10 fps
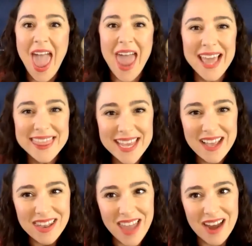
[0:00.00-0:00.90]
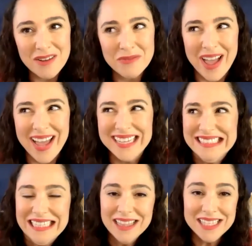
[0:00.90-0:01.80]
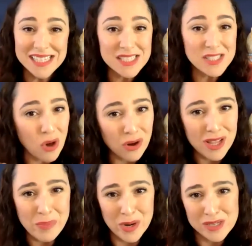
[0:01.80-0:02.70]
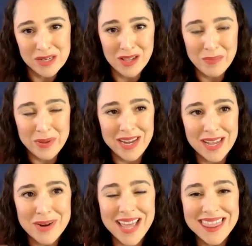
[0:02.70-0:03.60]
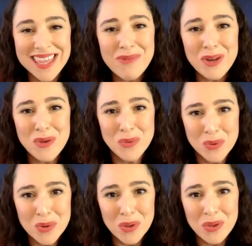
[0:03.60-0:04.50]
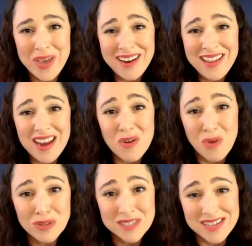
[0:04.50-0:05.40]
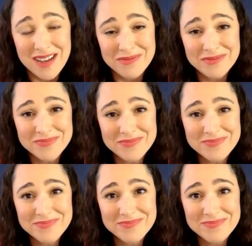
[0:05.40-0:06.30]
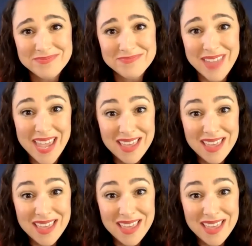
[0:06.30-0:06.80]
And I think a lot of this is totally personal opinion, but I think when you Google, you get a lot of old stuff. Like,